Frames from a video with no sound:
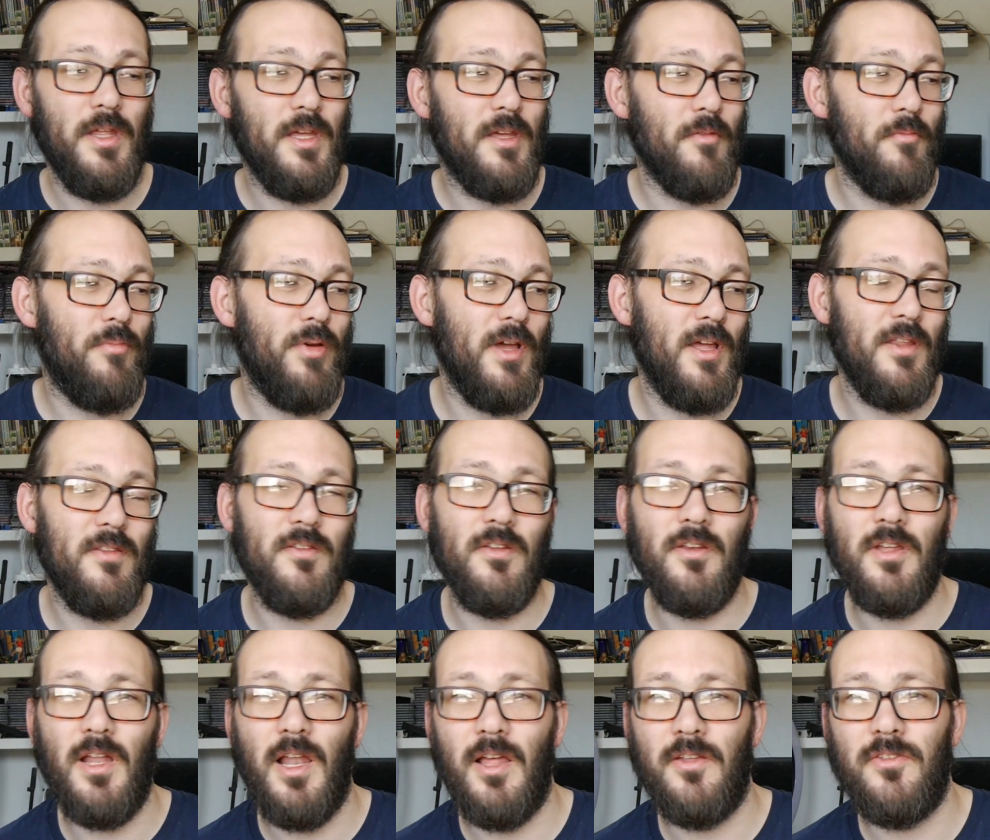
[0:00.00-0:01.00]
compared to the
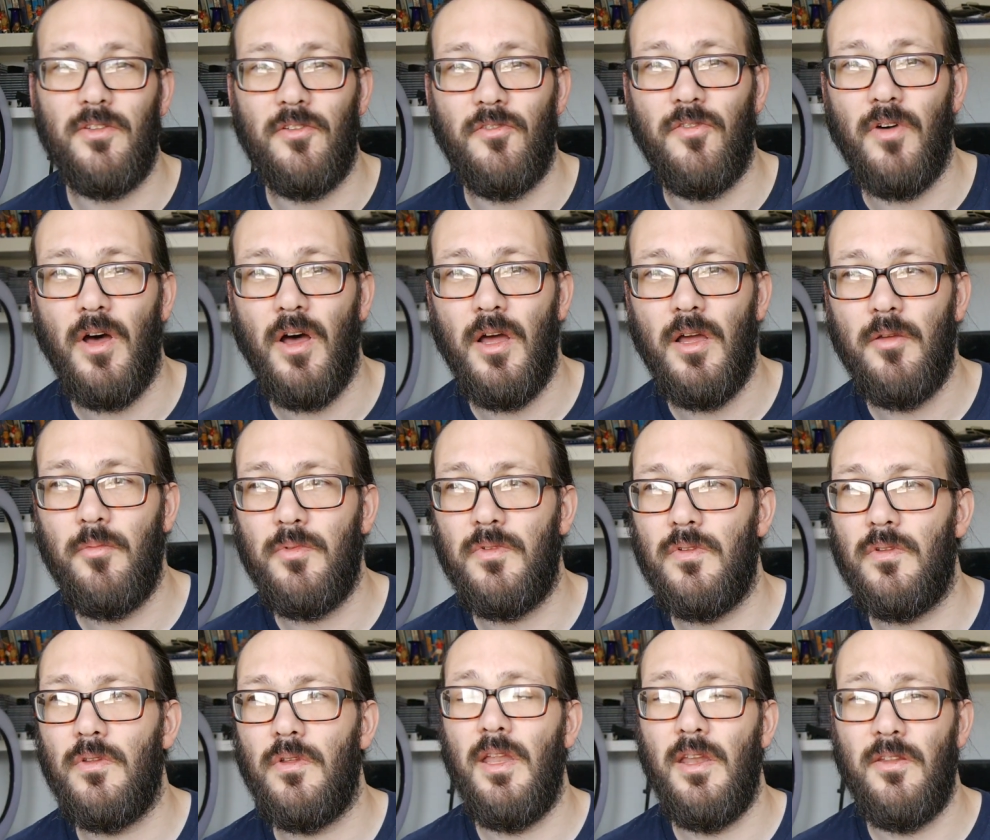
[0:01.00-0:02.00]
classic vibes,
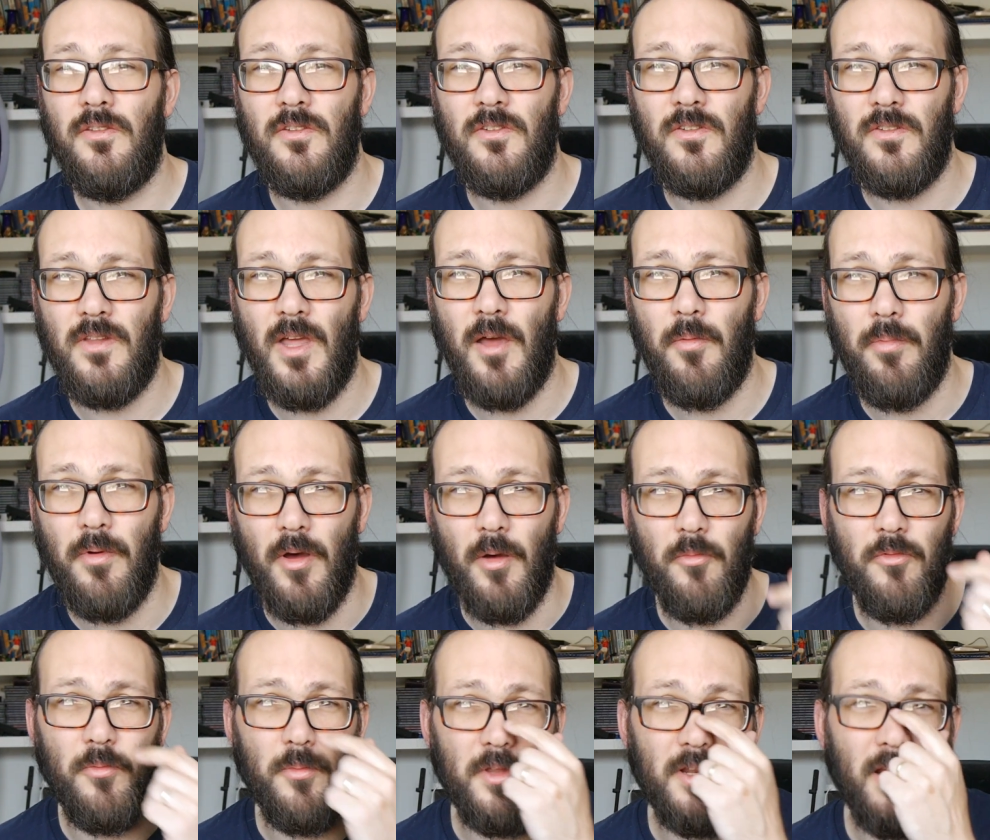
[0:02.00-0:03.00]
it is a step up
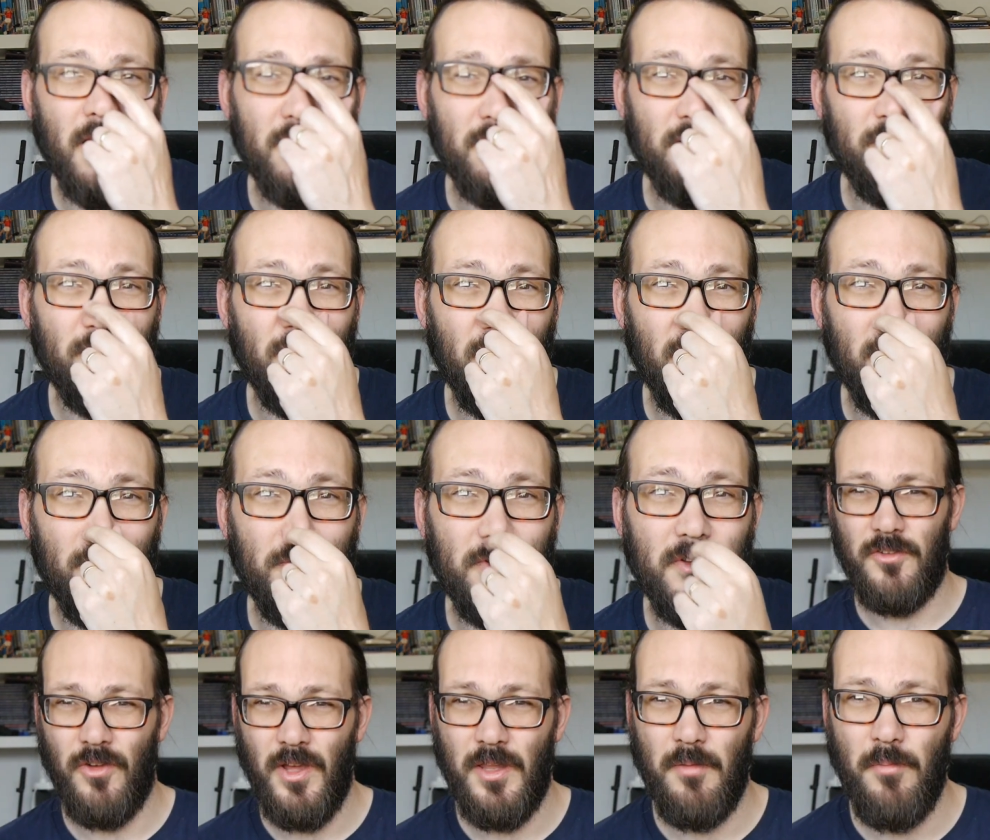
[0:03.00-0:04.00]
from the classic vibes.
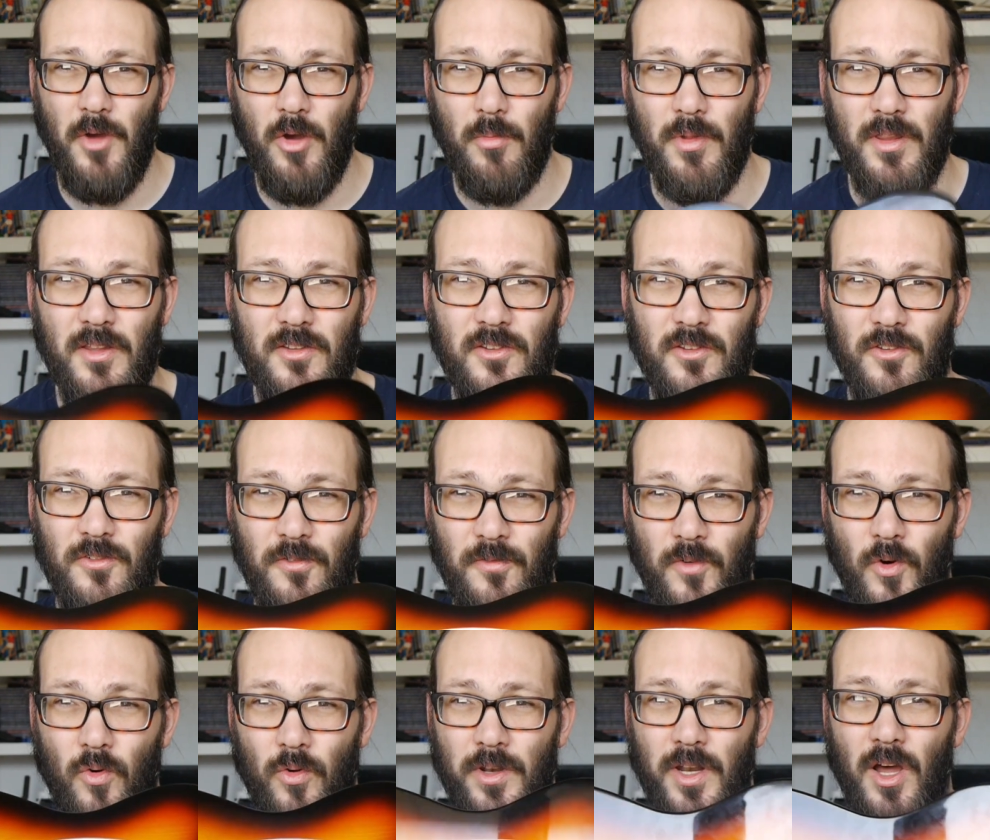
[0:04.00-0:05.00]
So at the moment this is
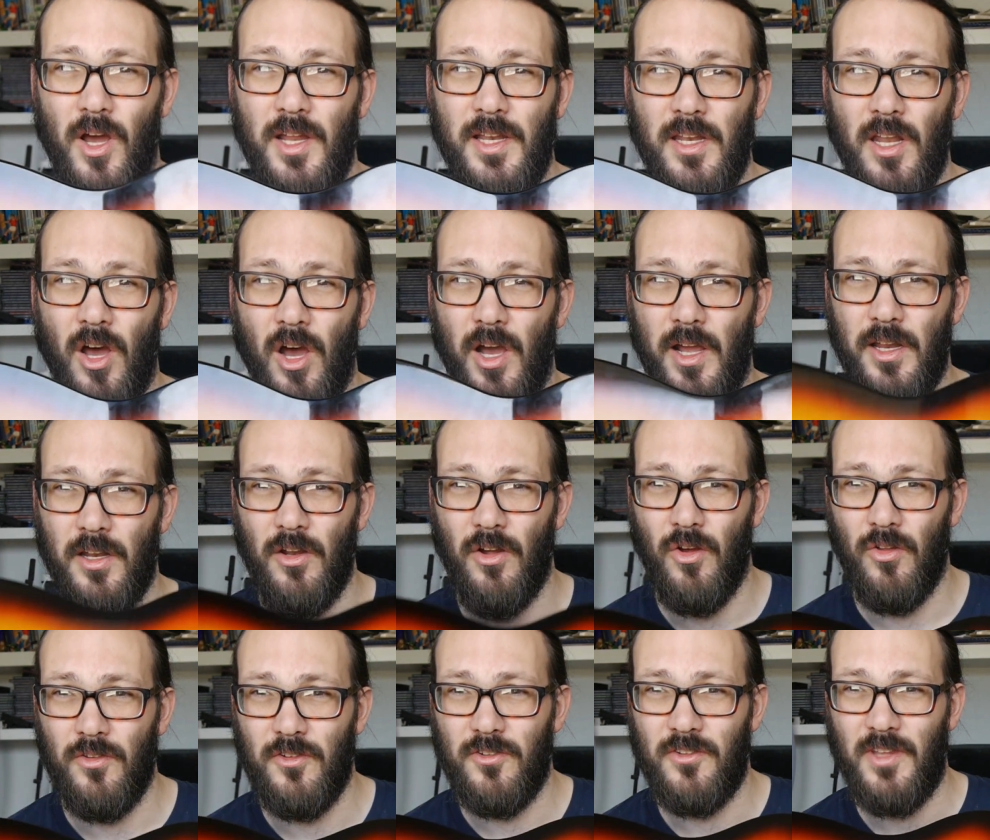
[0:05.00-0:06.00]
$499
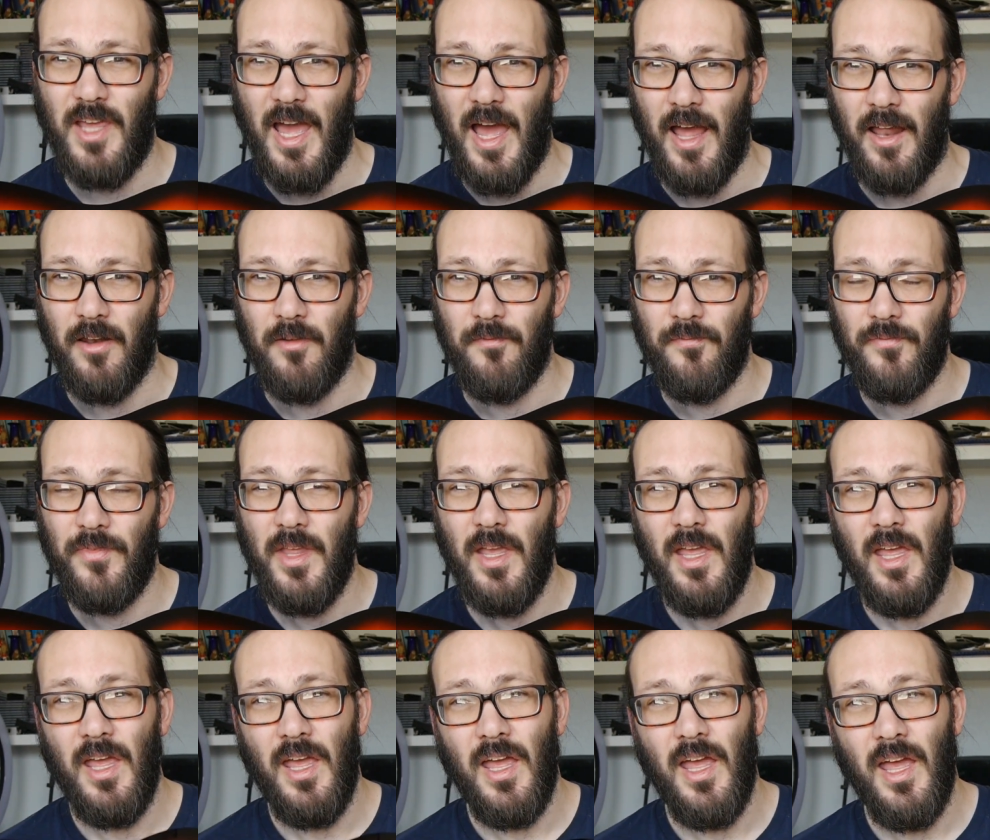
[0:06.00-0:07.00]
on scan,
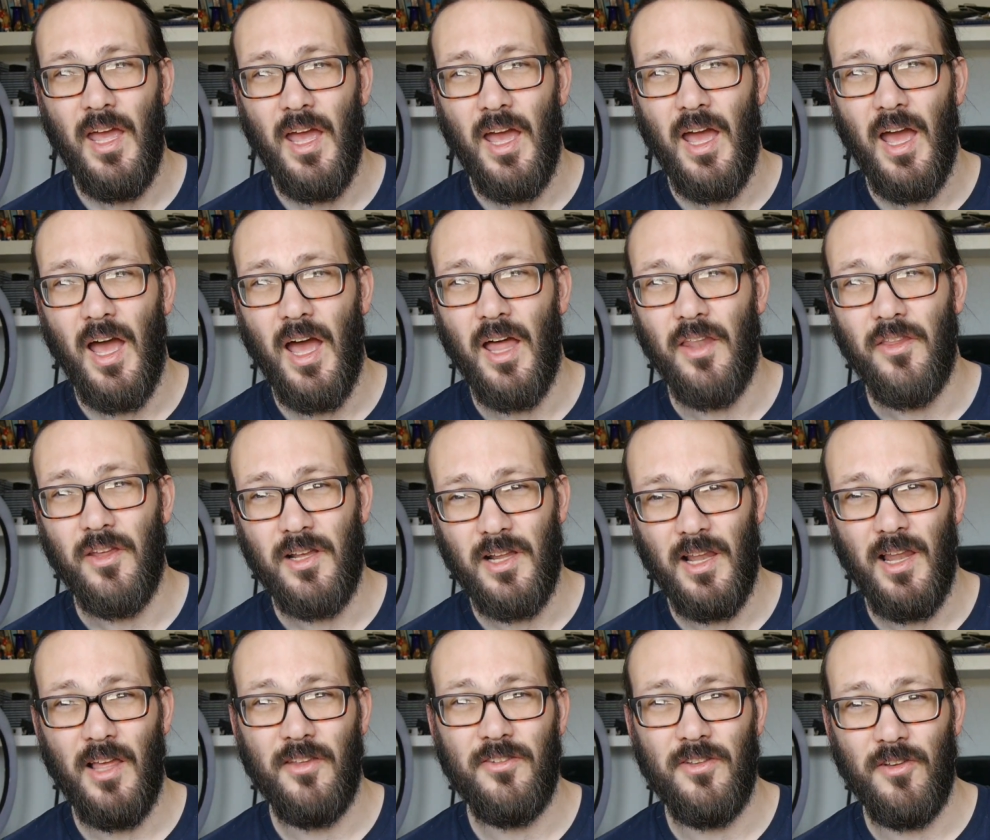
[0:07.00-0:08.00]
and the
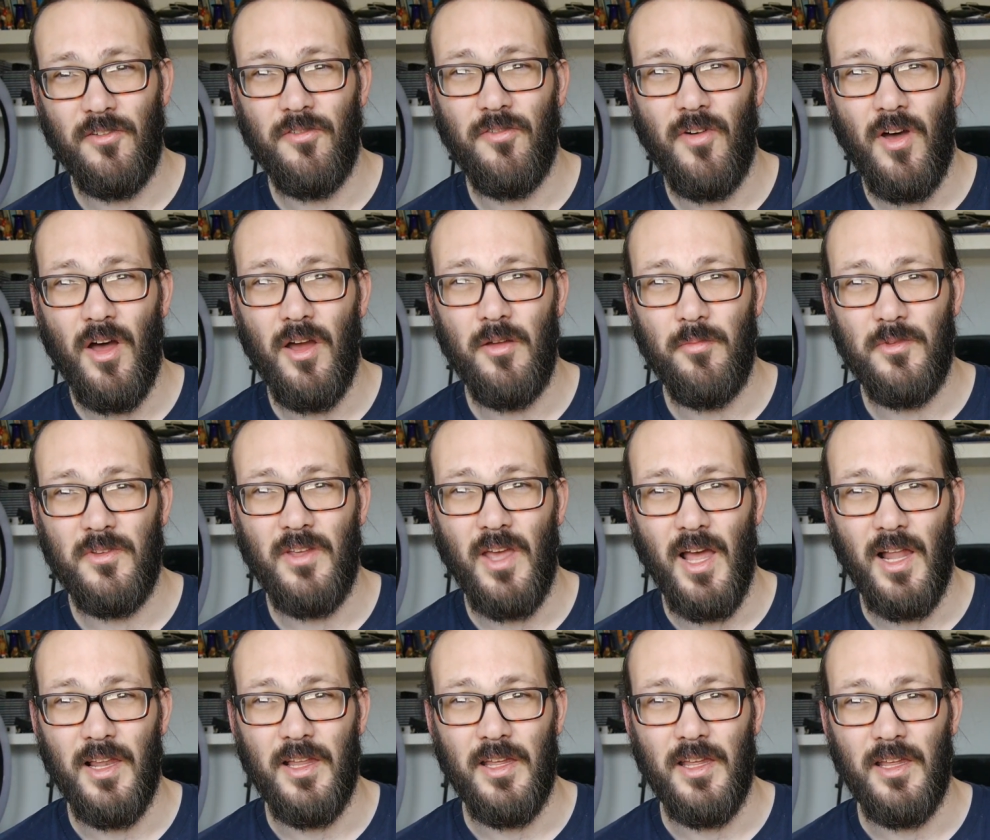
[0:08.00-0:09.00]
classic vibe
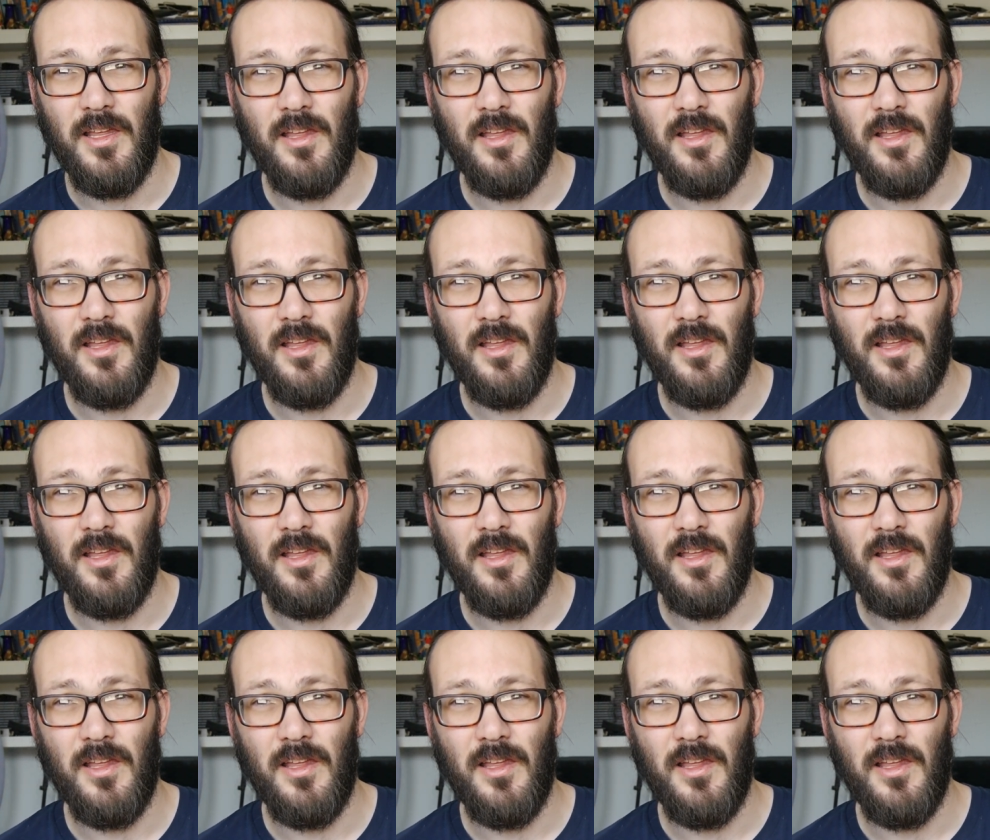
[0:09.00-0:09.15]
telly